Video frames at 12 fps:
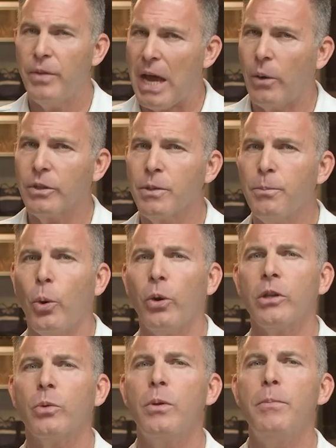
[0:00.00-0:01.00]
Now it's
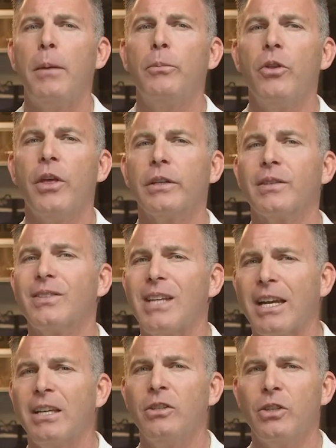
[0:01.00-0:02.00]
important to remember that a
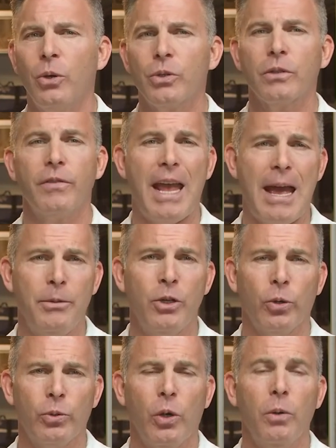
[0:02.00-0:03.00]
second dose of
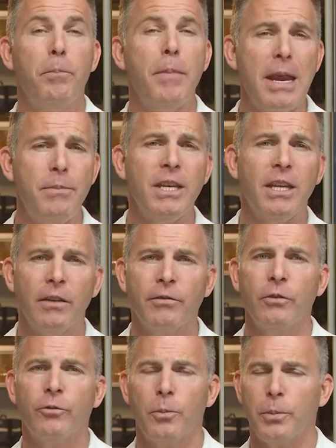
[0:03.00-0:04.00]
amiodarone may be
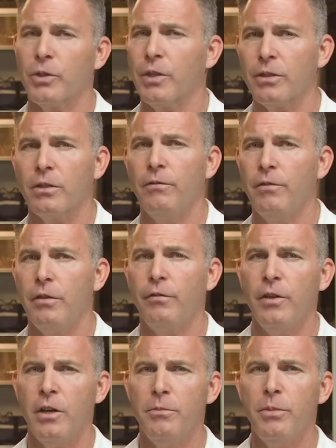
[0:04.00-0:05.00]
given for persistent
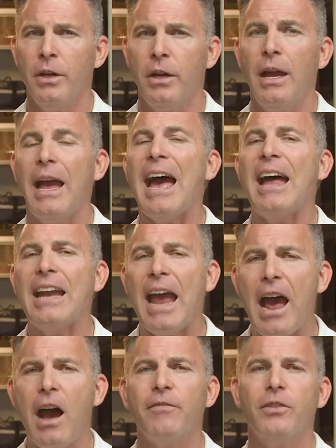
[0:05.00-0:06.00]
VFib at
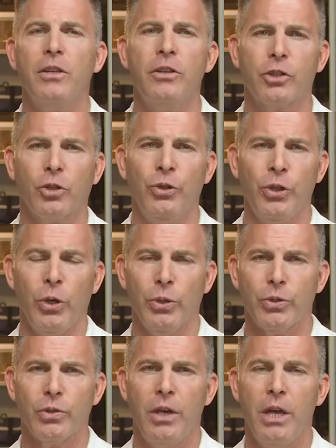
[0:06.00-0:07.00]
half the initial
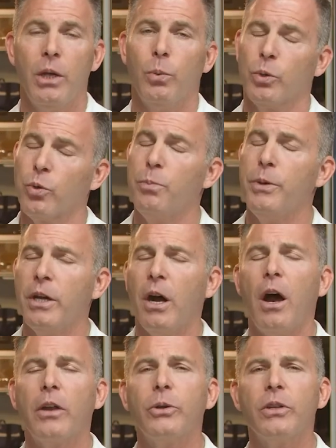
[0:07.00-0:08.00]
dose, which would be
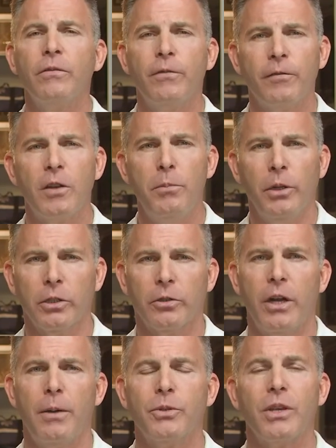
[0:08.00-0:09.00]
150
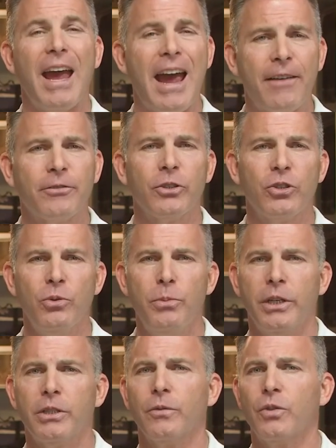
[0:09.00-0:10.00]
milligrams after two
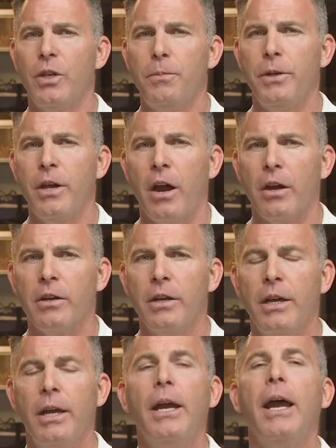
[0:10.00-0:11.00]
minutes of CPR,
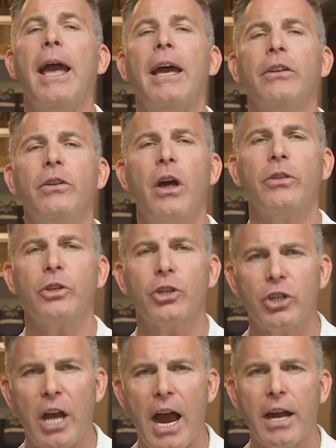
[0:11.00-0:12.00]
and another
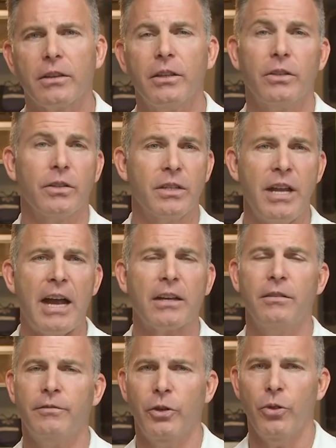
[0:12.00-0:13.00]
shock that does not
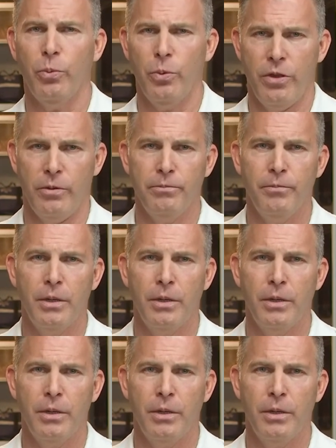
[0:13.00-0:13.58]
convert the rhythm.